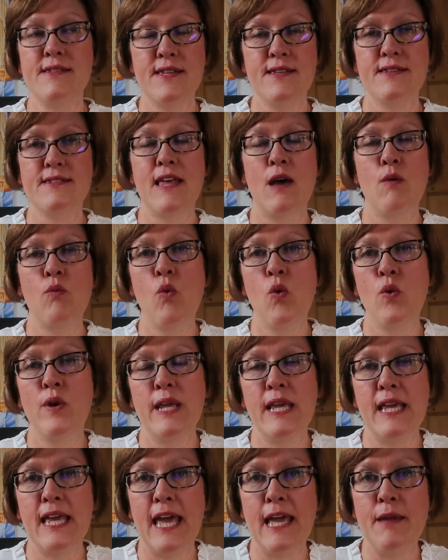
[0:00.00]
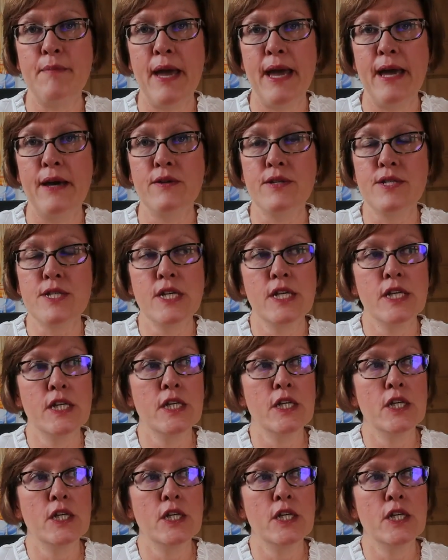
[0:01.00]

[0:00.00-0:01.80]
since that warning came out.